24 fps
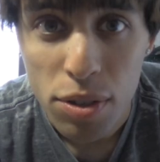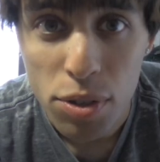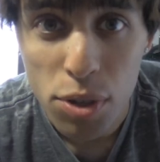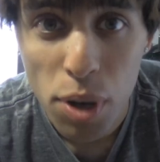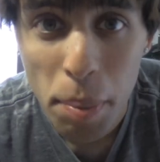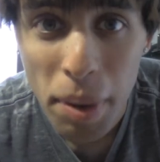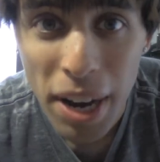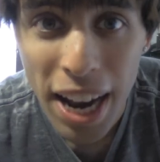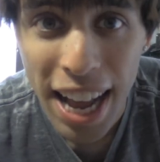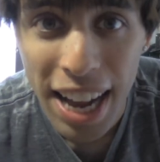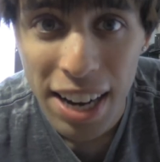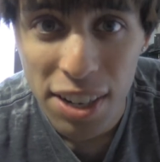So
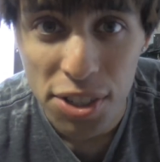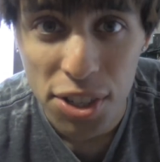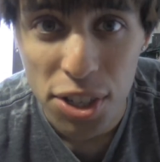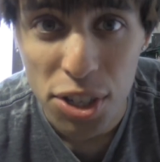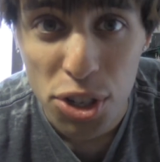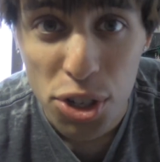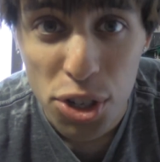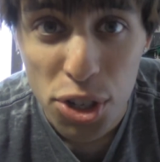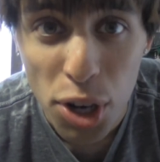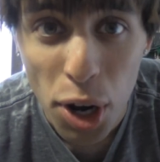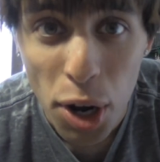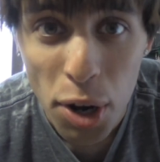I'm gonna actually
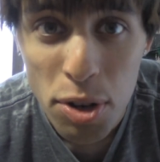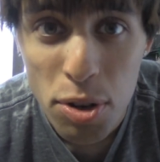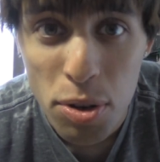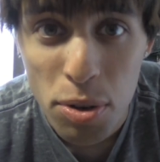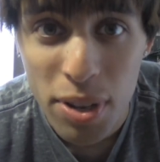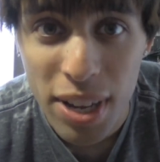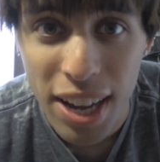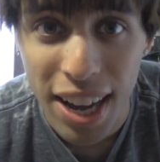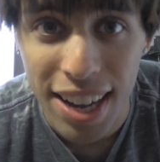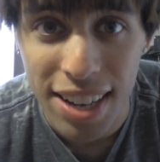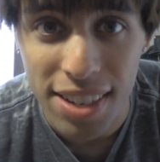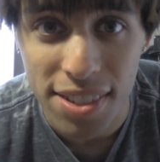show you
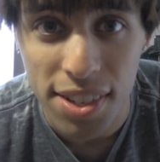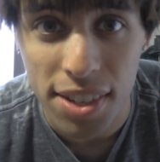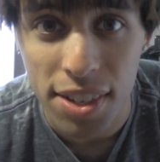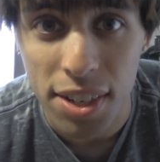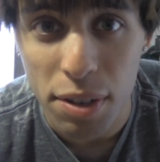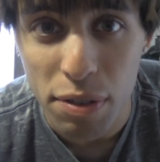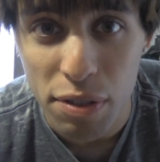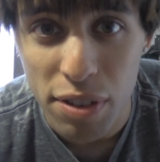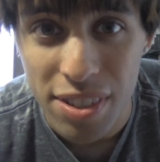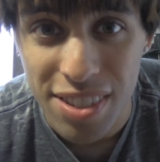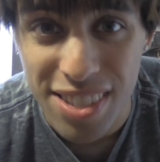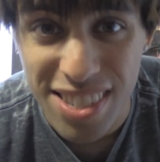guys the
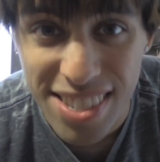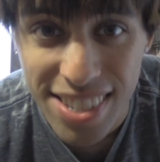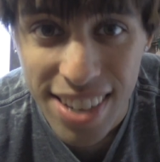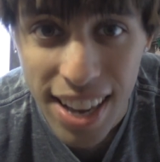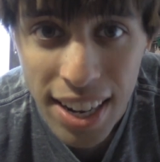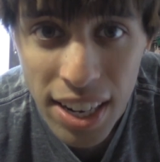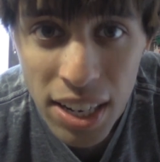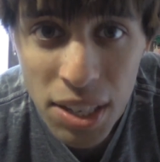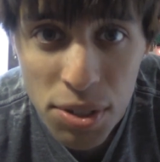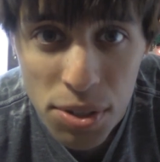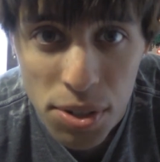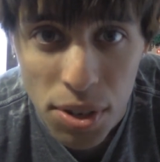different
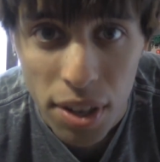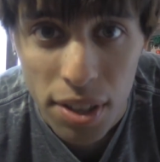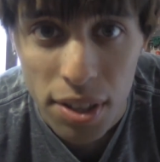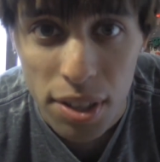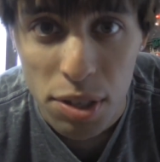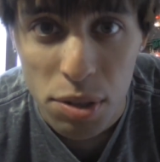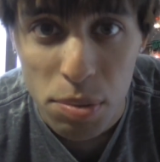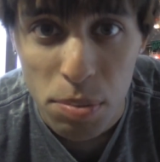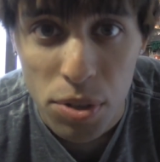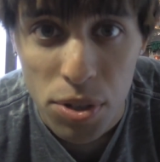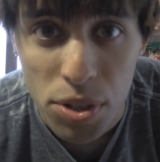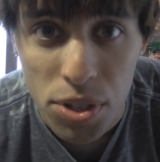settings on
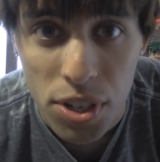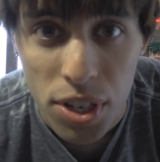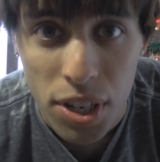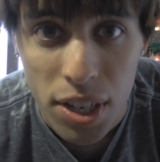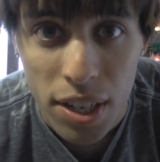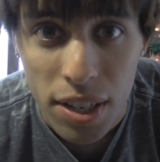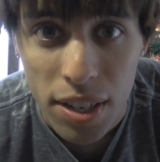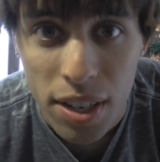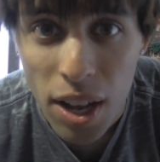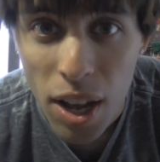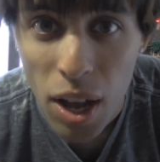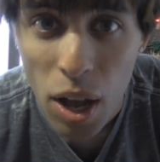this
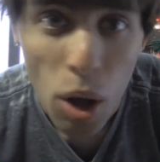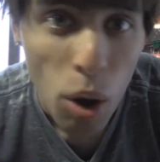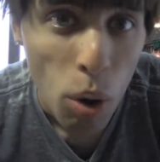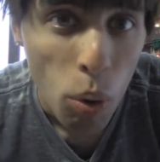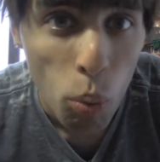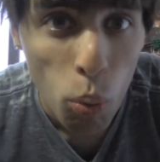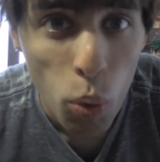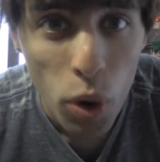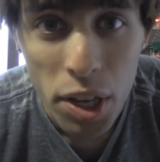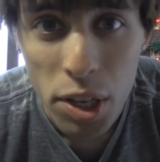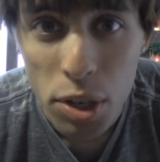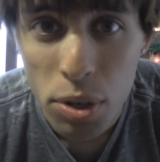machine,
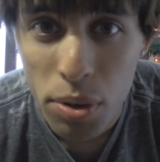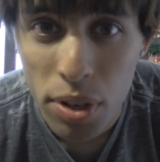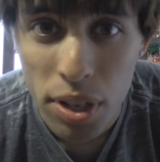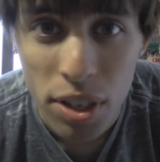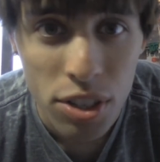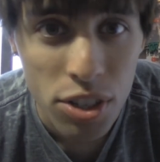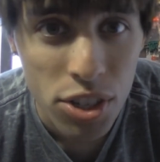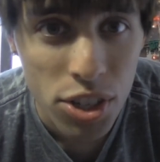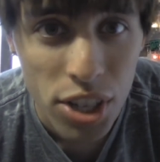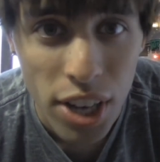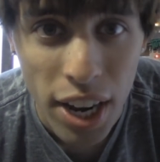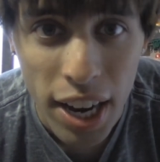what you
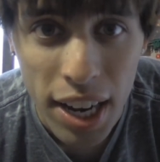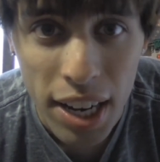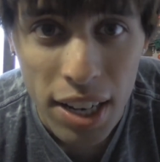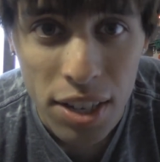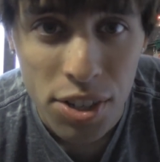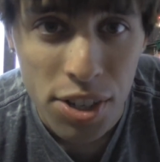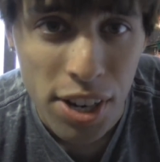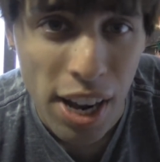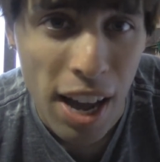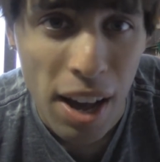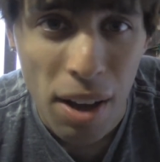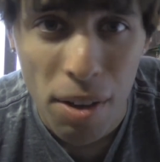can
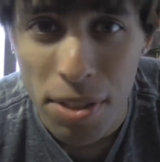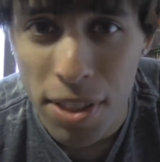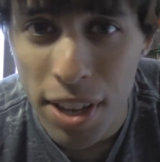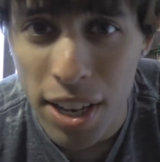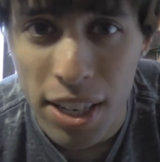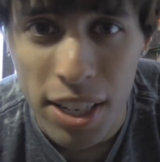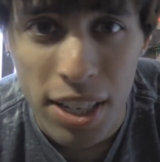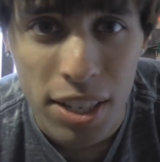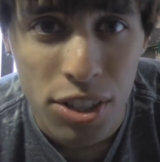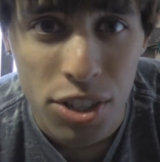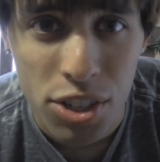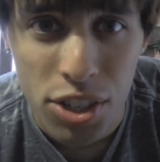change, how
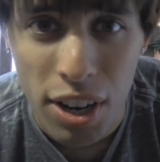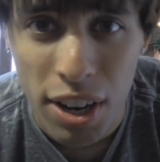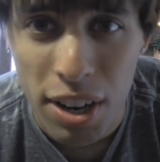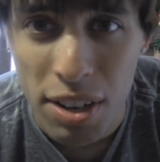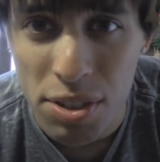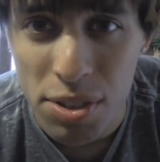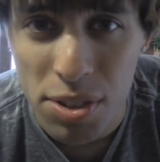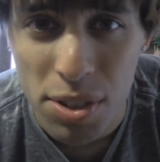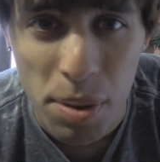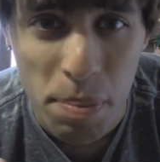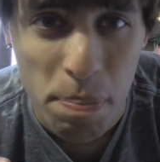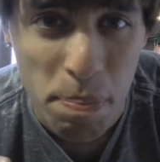they can
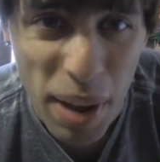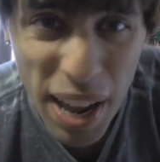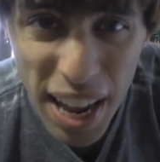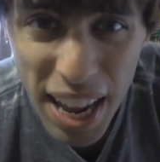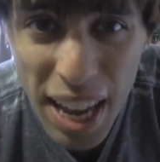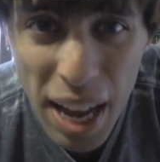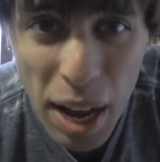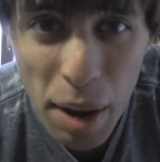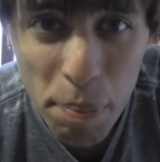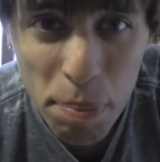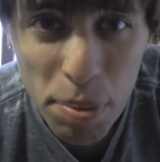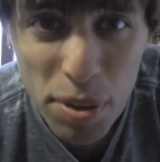change the
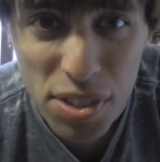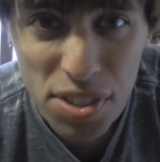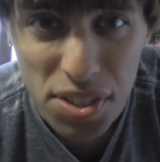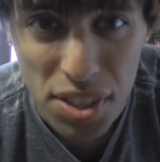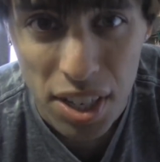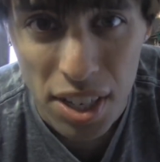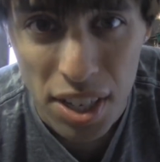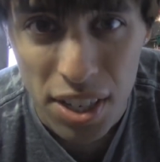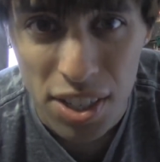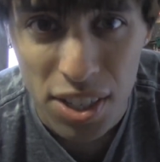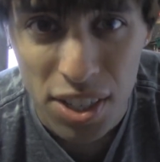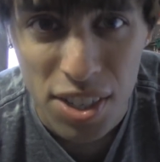payout
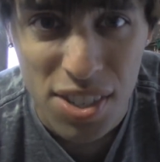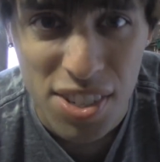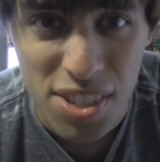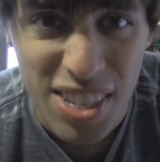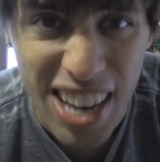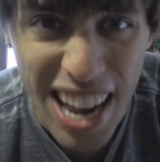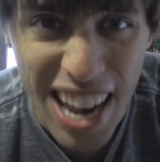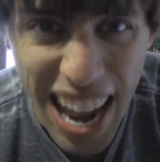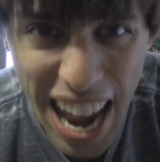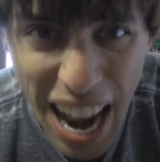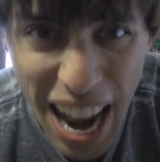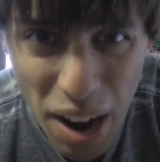percentages
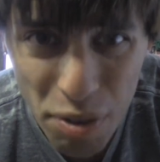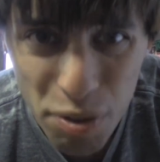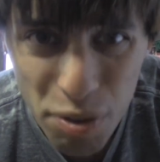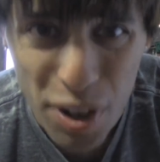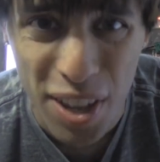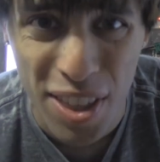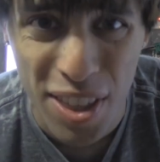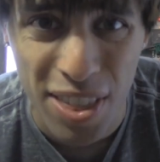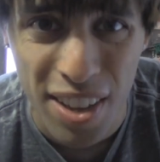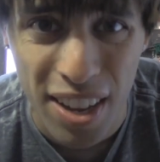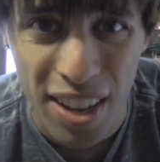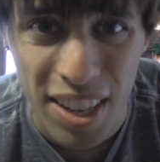and
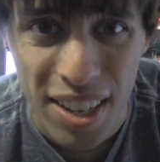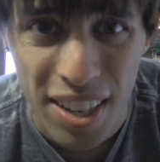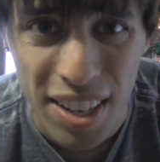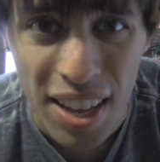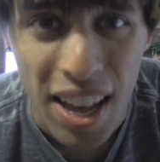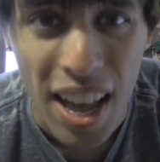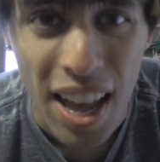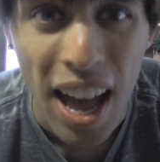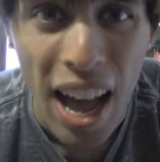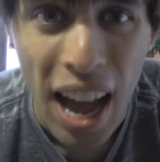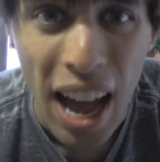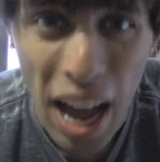everything.
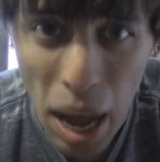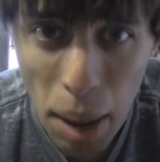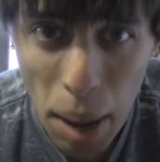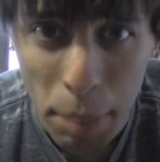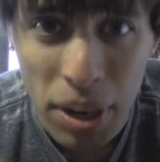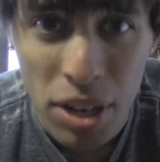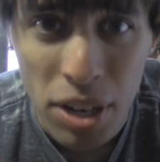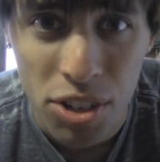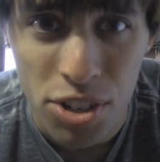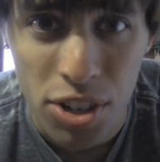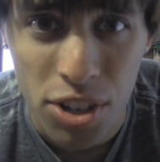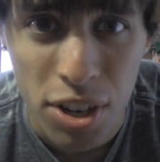I'm
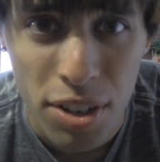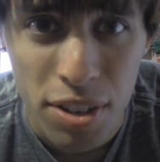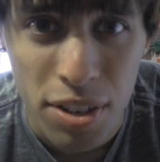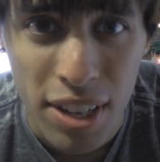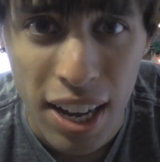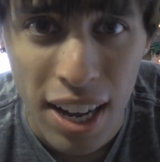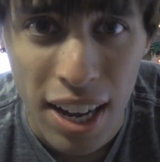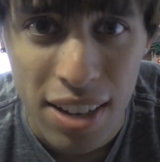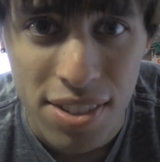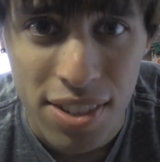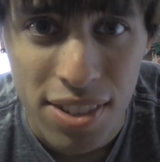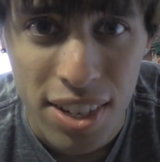gonna show you
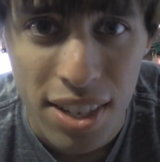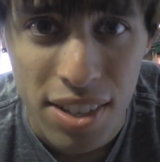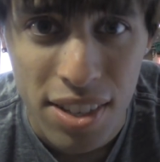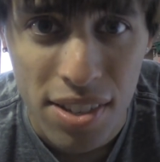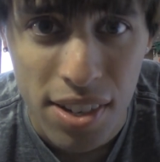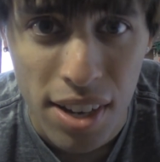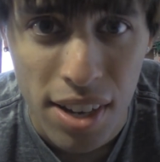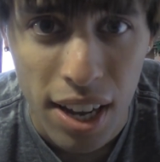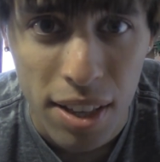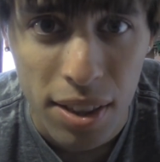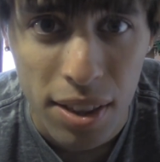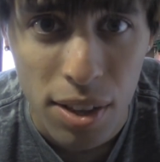guys an
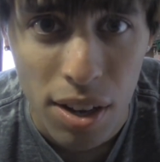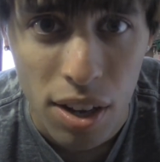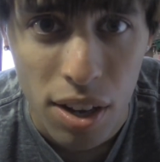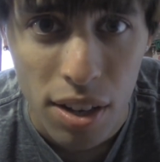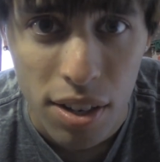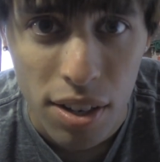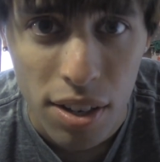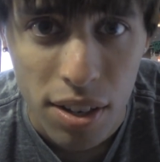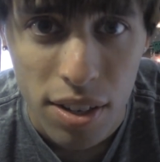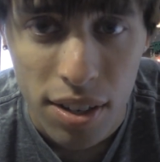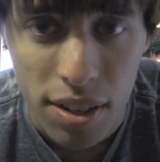inside look.